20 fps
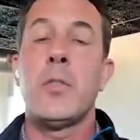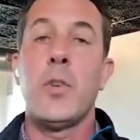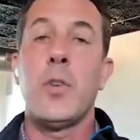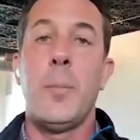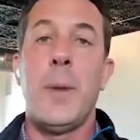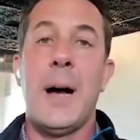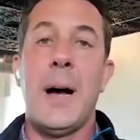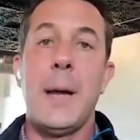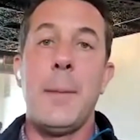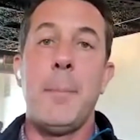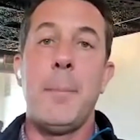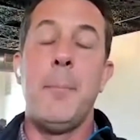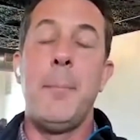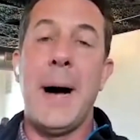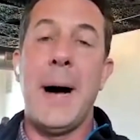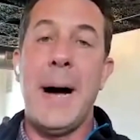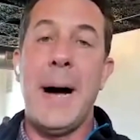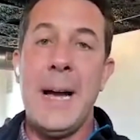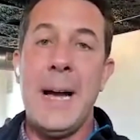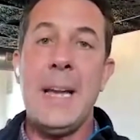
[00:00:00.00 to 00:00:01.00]
So by
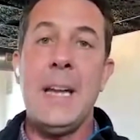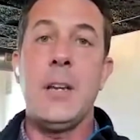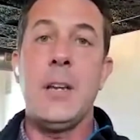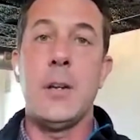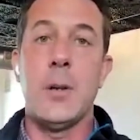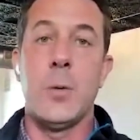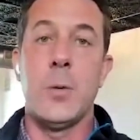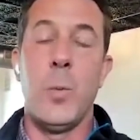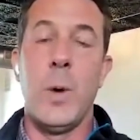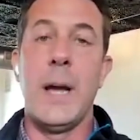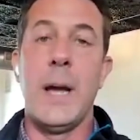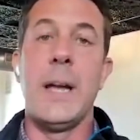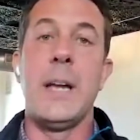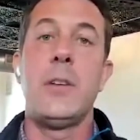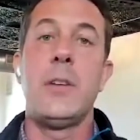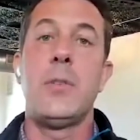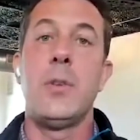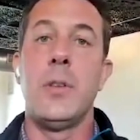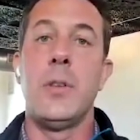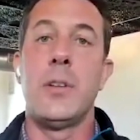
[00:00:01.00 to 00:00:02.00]
buying your
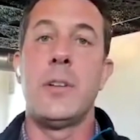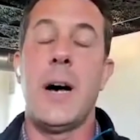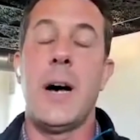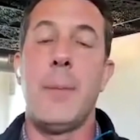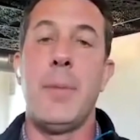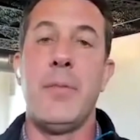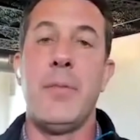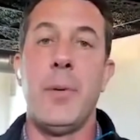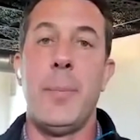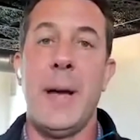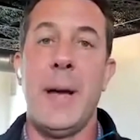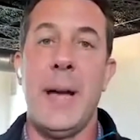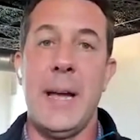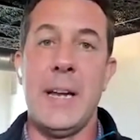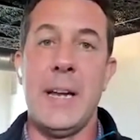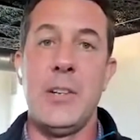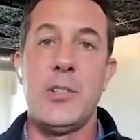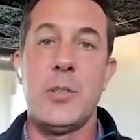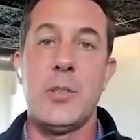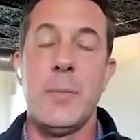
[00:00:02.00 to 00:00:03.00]
way to the top of a
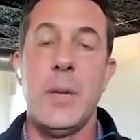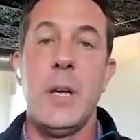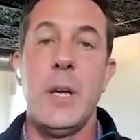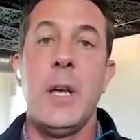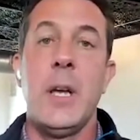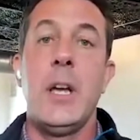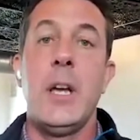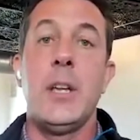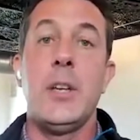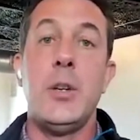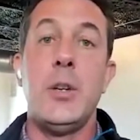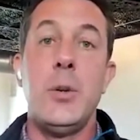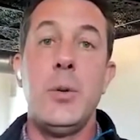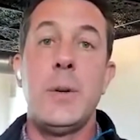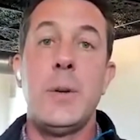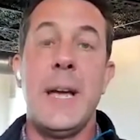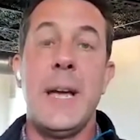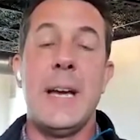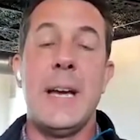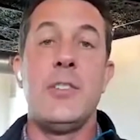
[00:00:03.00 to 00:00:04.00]
page,
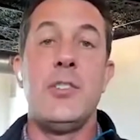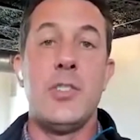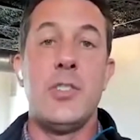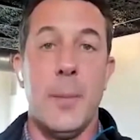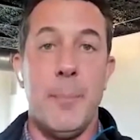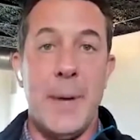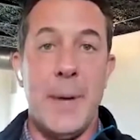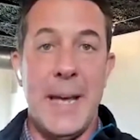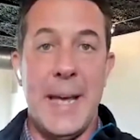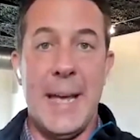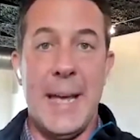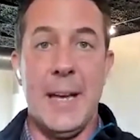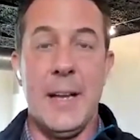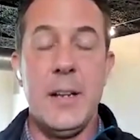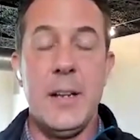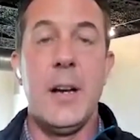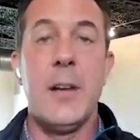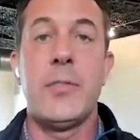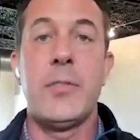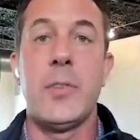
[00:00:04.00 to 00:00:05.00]
you can jump
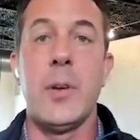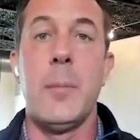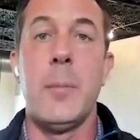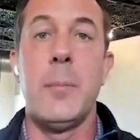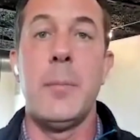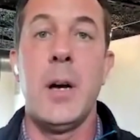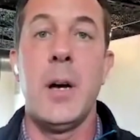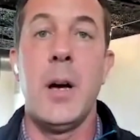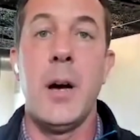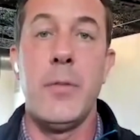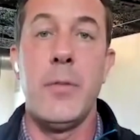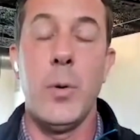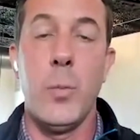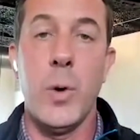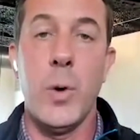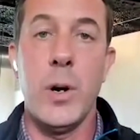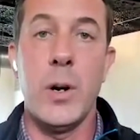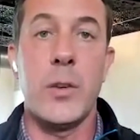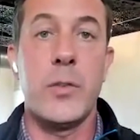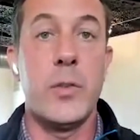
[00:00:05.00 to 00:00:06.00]
ahead of some of the
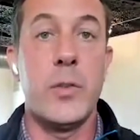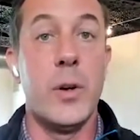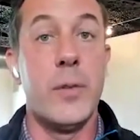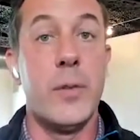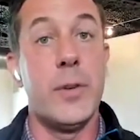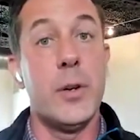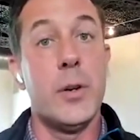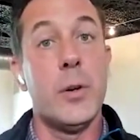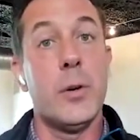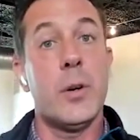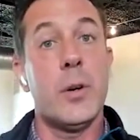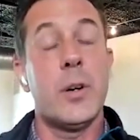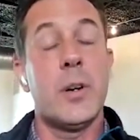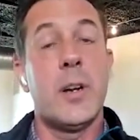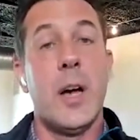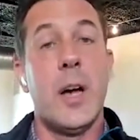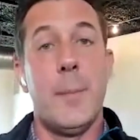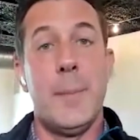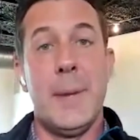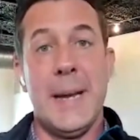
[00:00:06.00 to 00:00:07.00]
work. So if you're
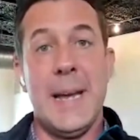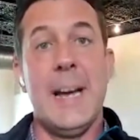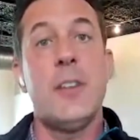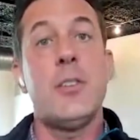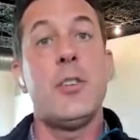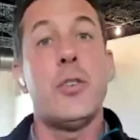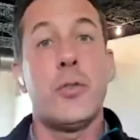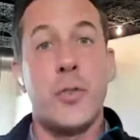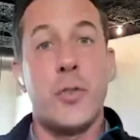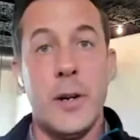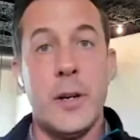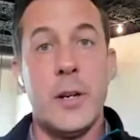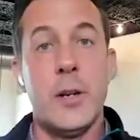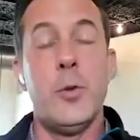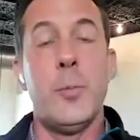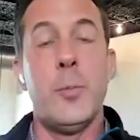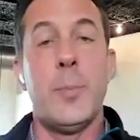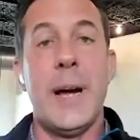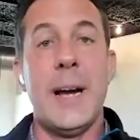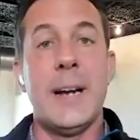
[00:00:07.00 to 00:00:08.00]
coming out, you're starting
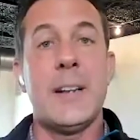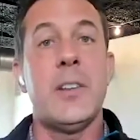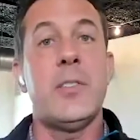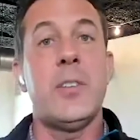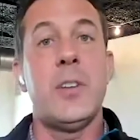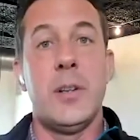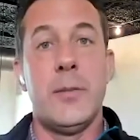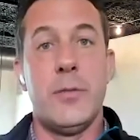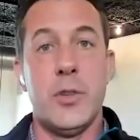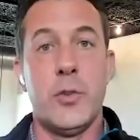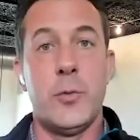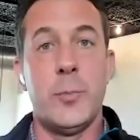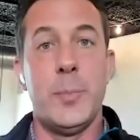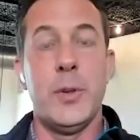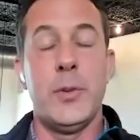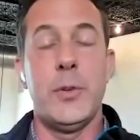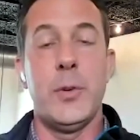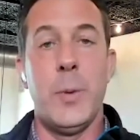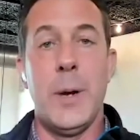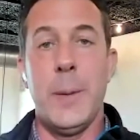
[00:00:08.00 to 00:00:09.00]
a new practice, and you've just
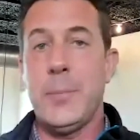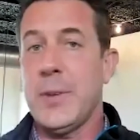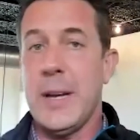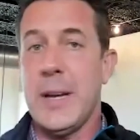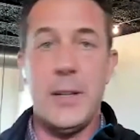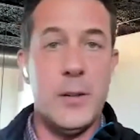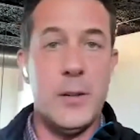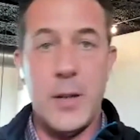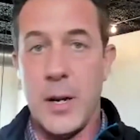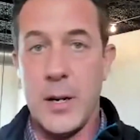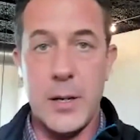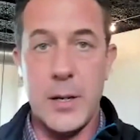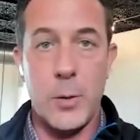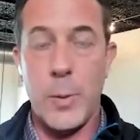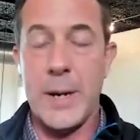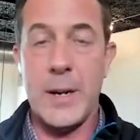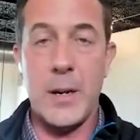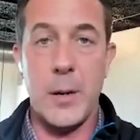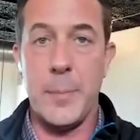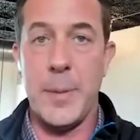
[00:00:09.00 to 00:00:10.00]
built a website, you're not going
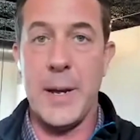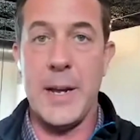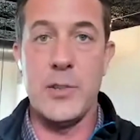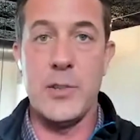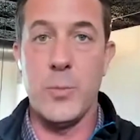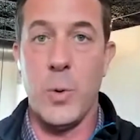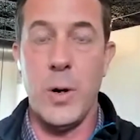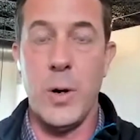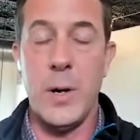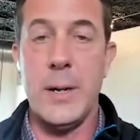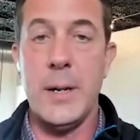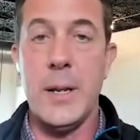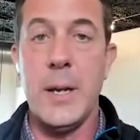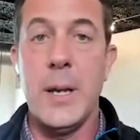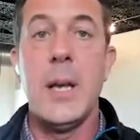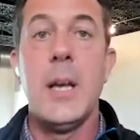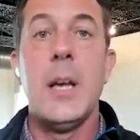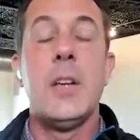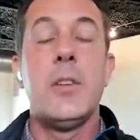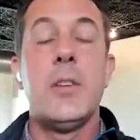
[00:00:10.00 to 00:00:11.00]
to rank on page 1.
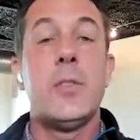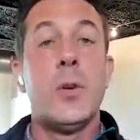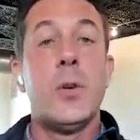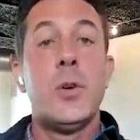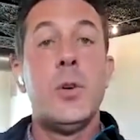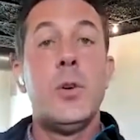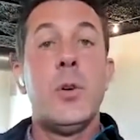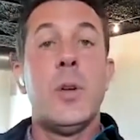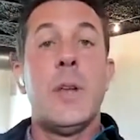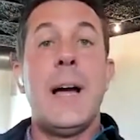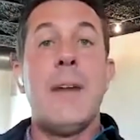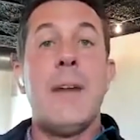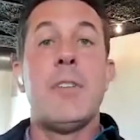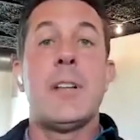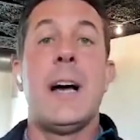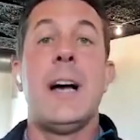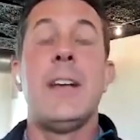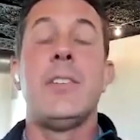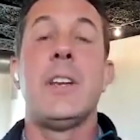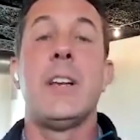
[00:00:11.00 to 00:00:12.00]
So Google
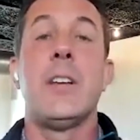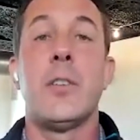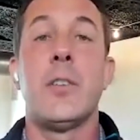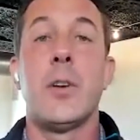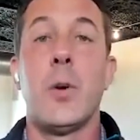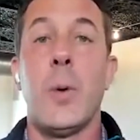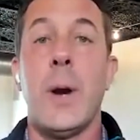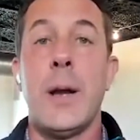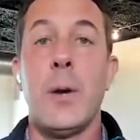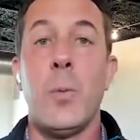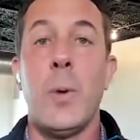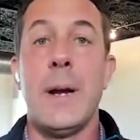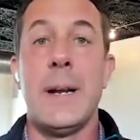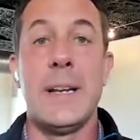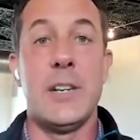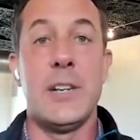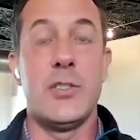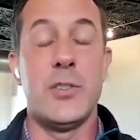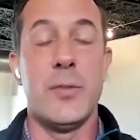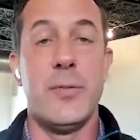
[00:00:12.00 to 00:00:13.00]
advertising is a great way
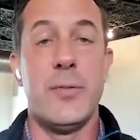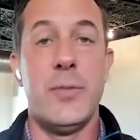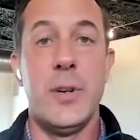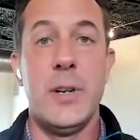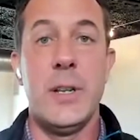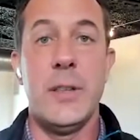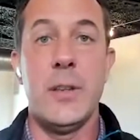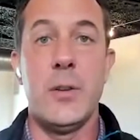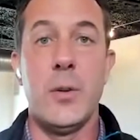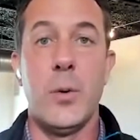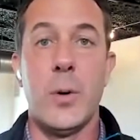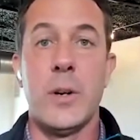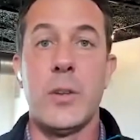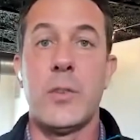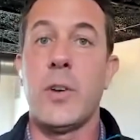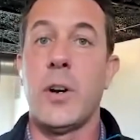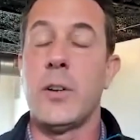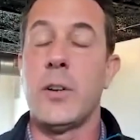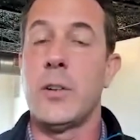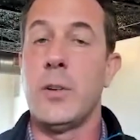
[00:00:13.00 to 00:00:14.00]
to get your foot in the door
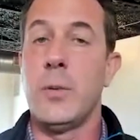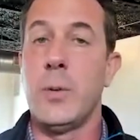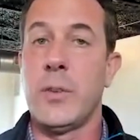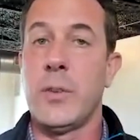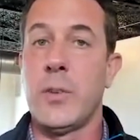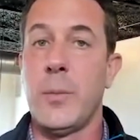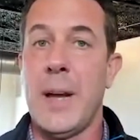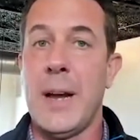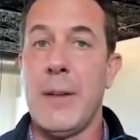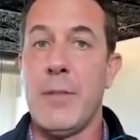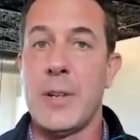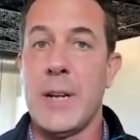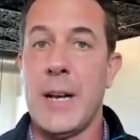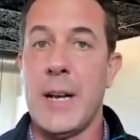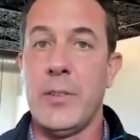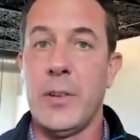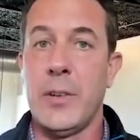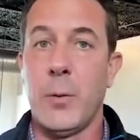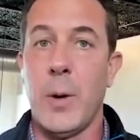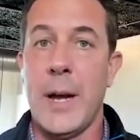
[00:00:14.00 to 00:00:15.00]
and start doing some
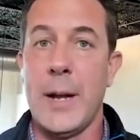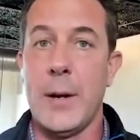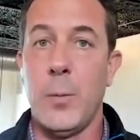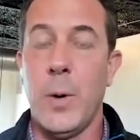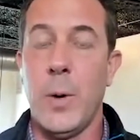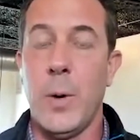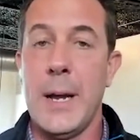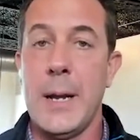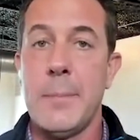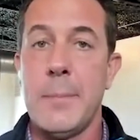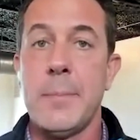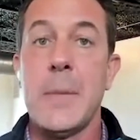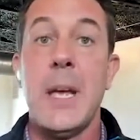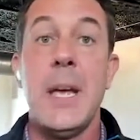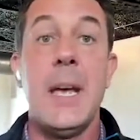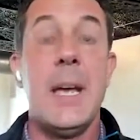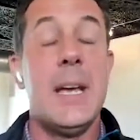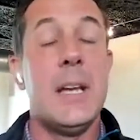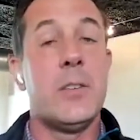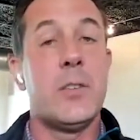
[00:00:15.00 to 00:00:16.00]
advertising right away.
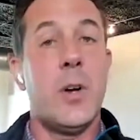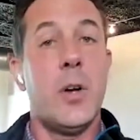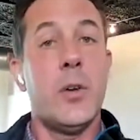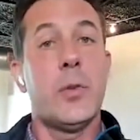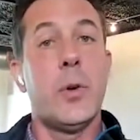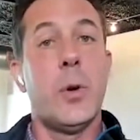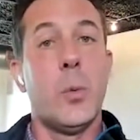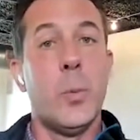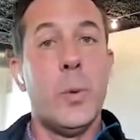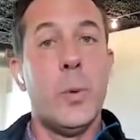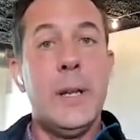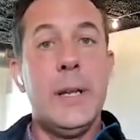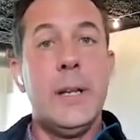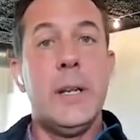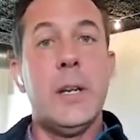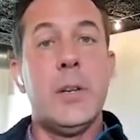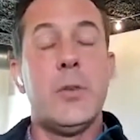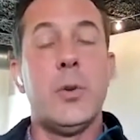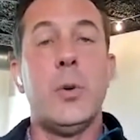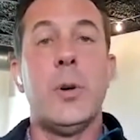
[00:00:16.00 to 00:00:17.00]
It's also a really
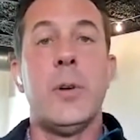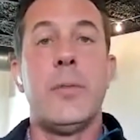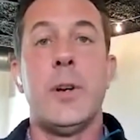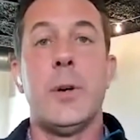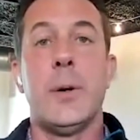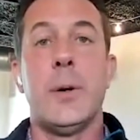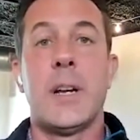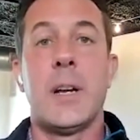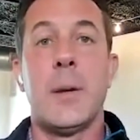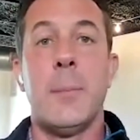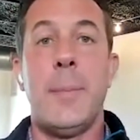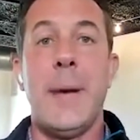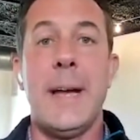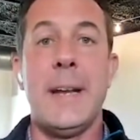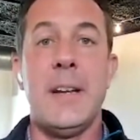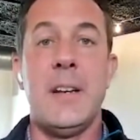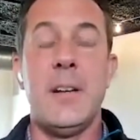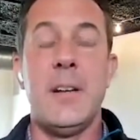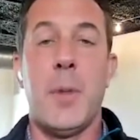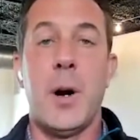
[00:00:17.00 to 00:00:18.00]
good tool if you're in a
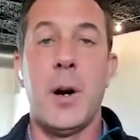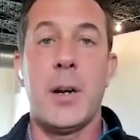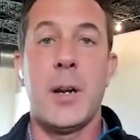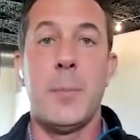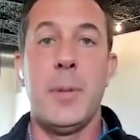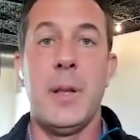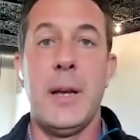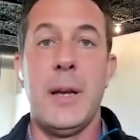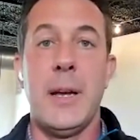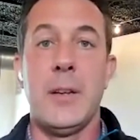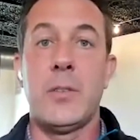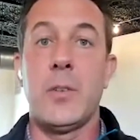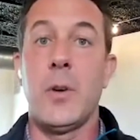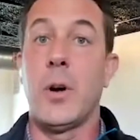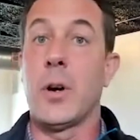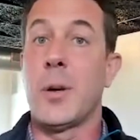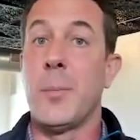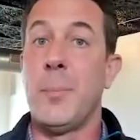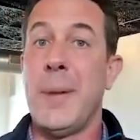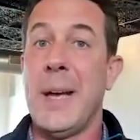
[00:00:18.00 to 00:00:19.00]
competitive marketplace
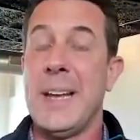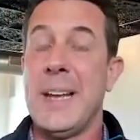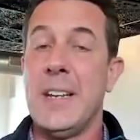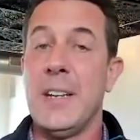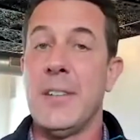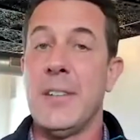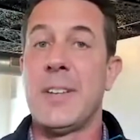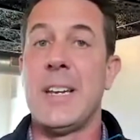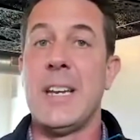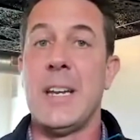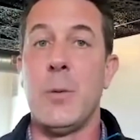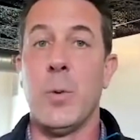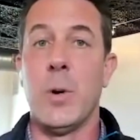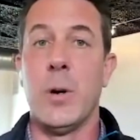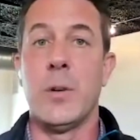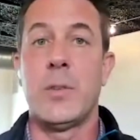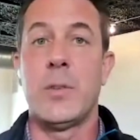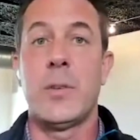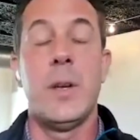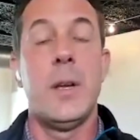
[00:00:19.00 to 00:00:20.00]
or competitive
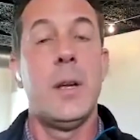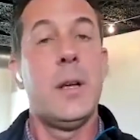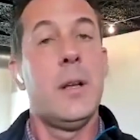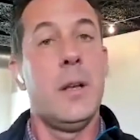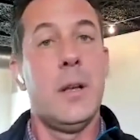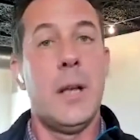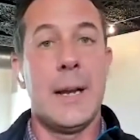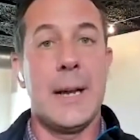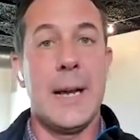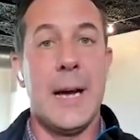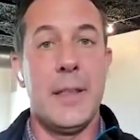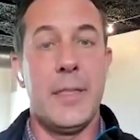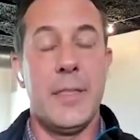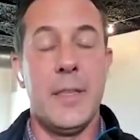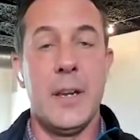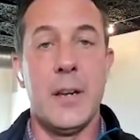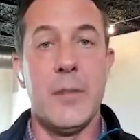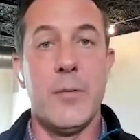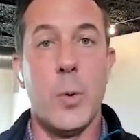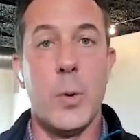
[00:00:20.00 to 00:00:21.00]
keywords. Like I
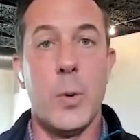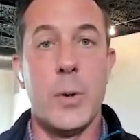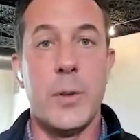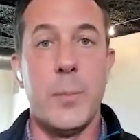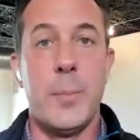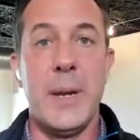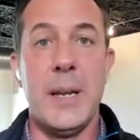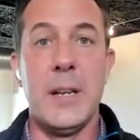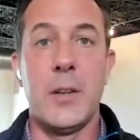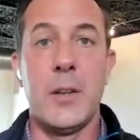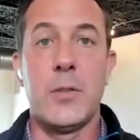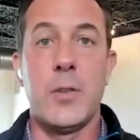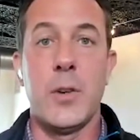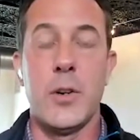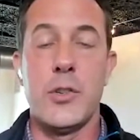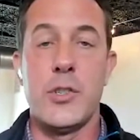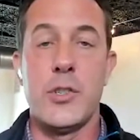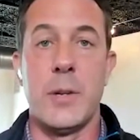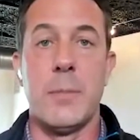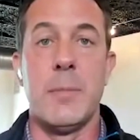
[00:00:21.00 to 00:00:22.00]
think of orthopedic
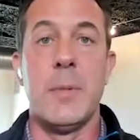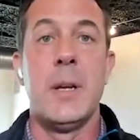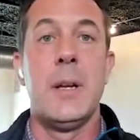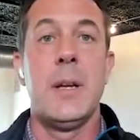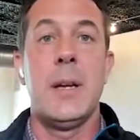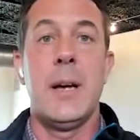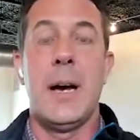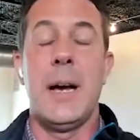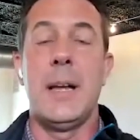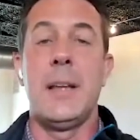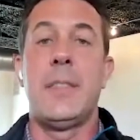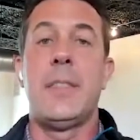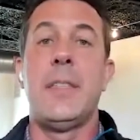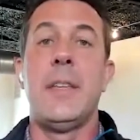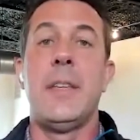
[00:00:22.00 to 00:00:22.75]
surgeon. I